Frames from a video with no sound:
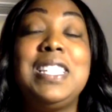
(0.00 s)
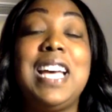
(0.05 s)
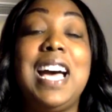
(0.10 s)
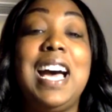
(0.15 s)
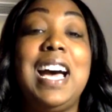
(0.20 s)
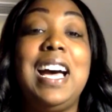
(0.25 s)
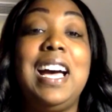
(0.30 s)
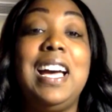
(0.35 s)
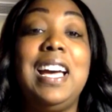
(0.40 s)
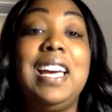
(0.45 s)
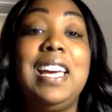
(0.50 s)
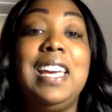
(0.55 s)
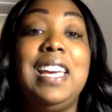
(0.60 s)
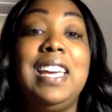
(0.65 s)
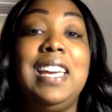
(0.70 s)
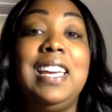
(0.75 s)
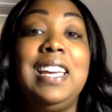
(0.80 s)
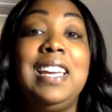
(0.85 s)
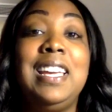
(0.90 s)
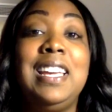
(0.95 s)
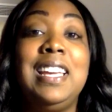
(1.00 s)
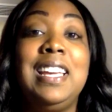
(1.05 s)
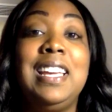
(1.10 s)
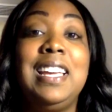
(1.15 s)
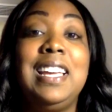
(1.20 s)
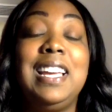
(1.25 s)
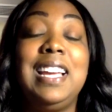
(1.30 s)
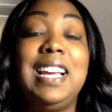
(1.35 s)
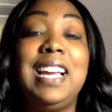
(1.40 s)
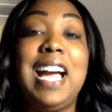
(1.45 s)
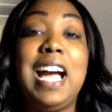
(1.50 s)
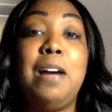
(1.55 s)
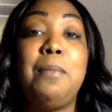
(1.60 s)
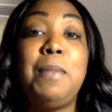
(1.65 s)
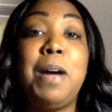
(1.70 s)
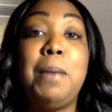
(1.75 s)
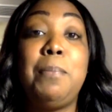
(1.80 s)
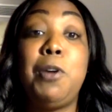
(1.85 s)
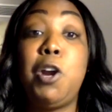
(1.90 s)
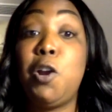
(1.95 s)
I got
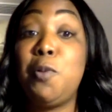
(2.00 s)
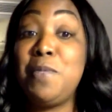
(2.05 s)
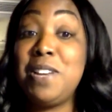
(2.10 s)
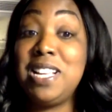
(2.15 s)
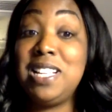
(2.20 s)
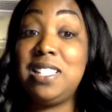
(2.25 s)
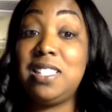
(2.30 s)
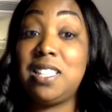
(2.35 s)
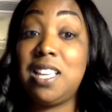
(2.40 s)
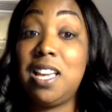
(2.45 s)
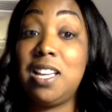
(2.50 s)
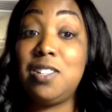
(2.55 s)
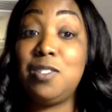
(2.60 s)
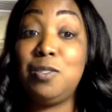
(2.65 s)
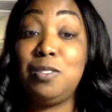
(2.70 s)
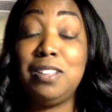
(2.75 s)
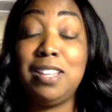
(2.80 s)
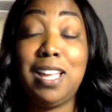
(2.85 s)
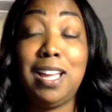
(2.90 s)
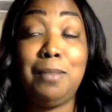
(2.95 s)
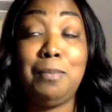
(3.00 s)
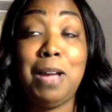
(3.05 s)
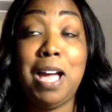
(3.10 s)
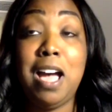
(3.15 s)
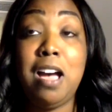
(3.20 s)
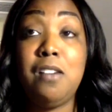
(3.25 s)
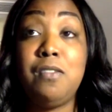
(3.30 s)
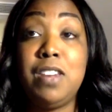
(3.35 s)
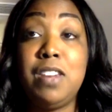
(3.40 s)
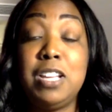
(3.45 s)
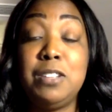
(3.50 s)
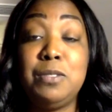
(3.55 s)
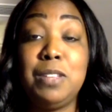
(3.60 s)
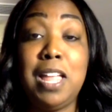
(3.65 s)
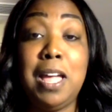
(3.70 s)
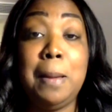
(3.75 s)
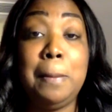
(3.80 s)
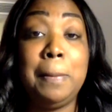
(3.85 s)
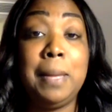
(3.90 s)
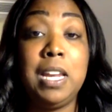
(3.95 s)
my permanent schedule, like my off days were
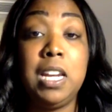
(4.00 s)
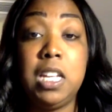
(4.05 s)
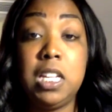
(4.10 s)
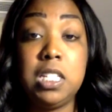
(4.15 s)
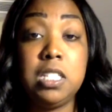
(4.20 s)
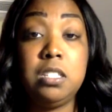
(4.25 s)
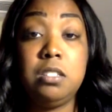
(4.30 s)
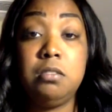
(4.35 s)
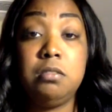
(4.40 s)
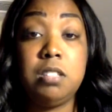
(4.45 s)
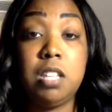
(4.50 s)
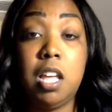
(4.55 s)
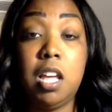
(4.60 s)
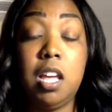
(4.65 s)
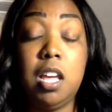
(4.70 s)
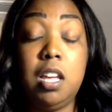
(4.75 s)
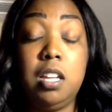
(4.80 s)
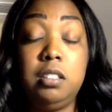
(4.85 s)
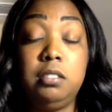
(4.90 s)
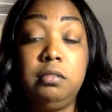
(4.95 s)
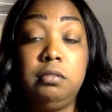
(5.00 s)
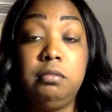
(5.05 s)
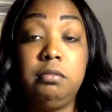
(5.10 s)
like Monday and Tuesday.